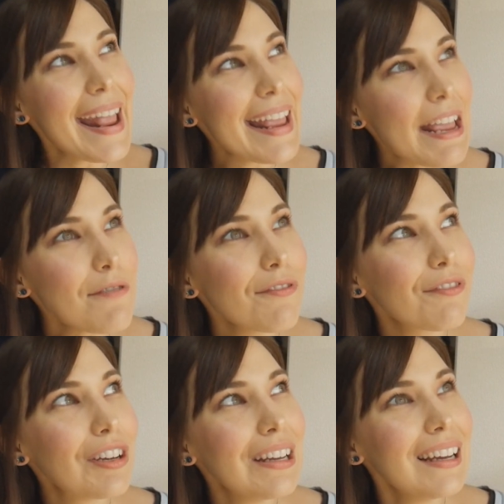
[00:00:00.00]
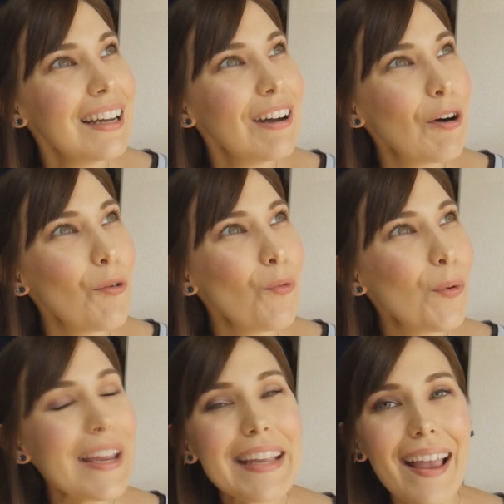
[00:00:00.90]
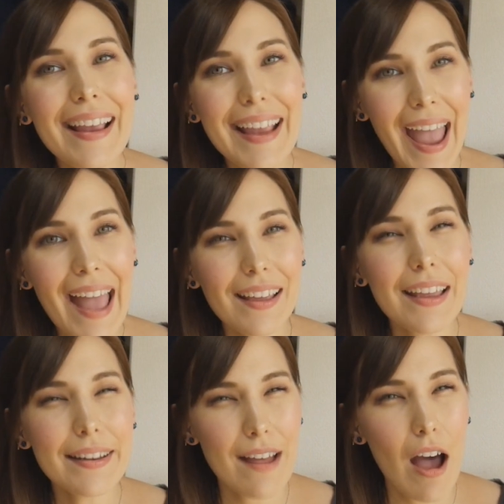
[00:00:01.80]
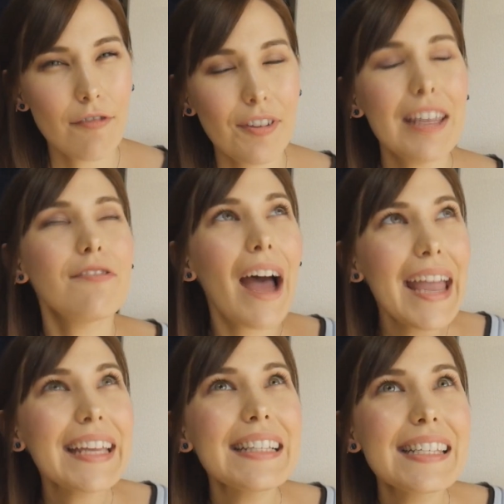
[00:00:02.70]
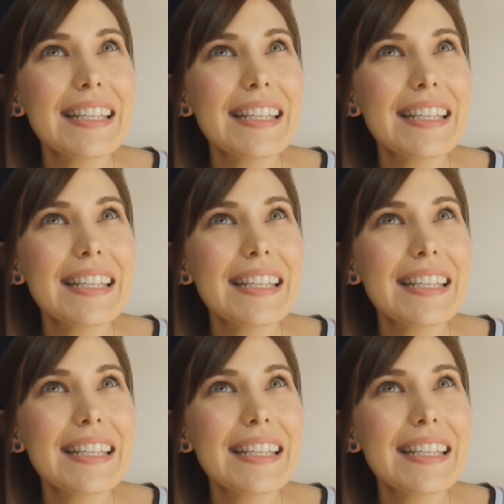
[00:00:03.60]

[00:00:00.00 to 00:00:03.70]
If we can get enough, if I can